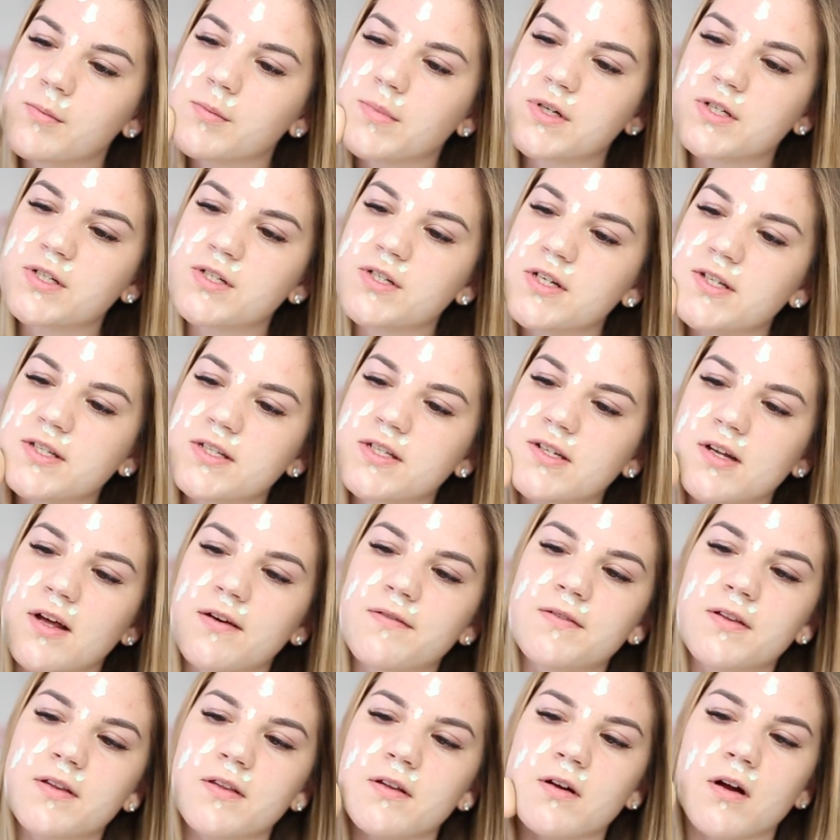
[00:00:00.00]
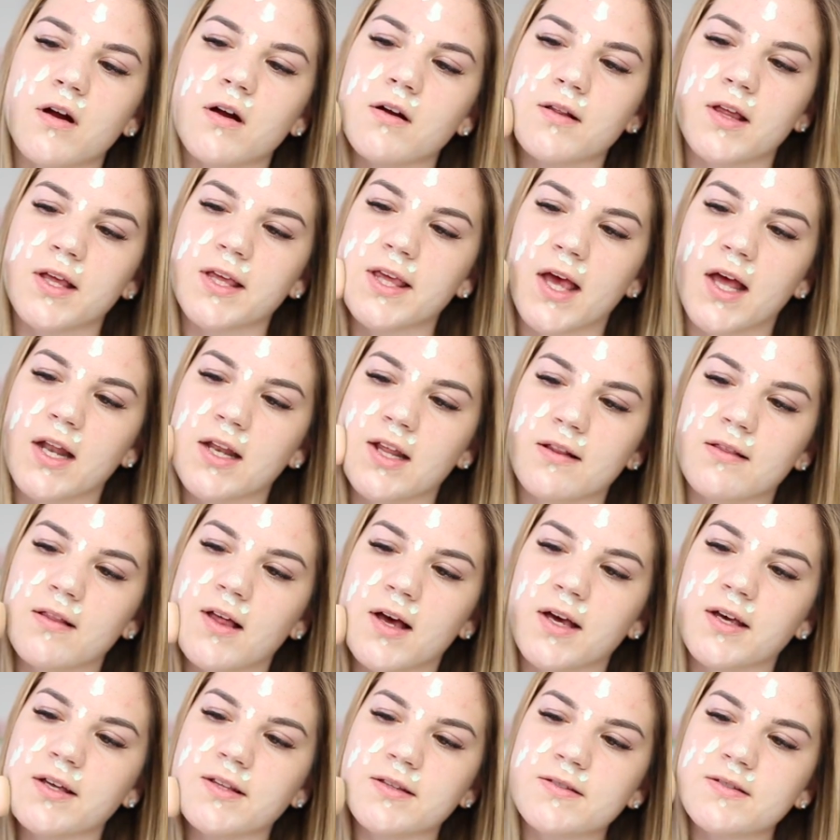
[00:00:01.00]
But just enough that there aren't like any
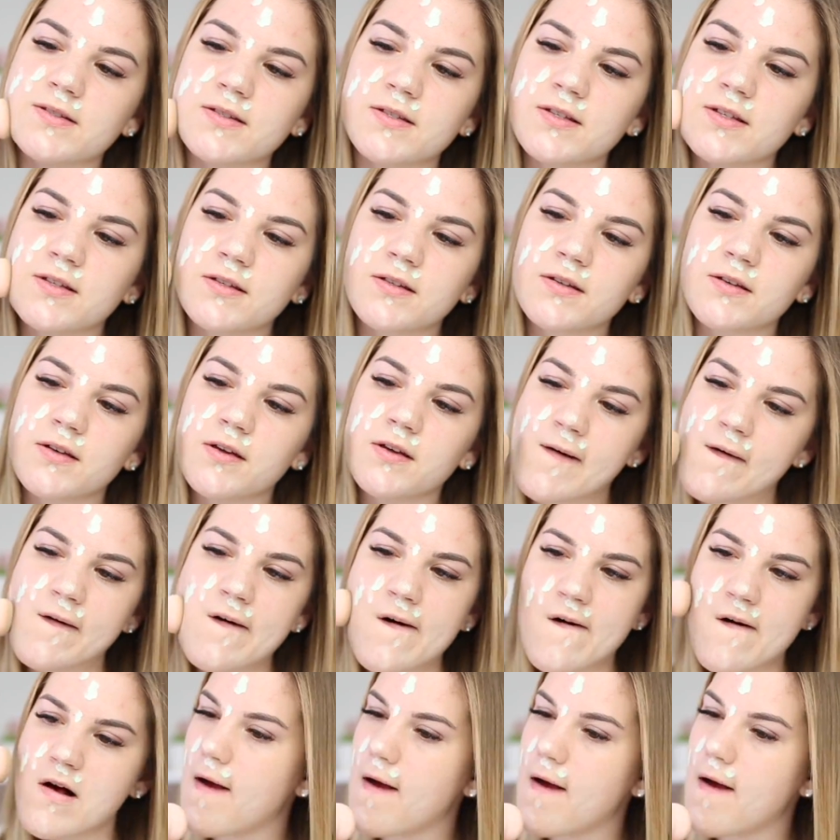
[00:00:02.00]
lines. I'm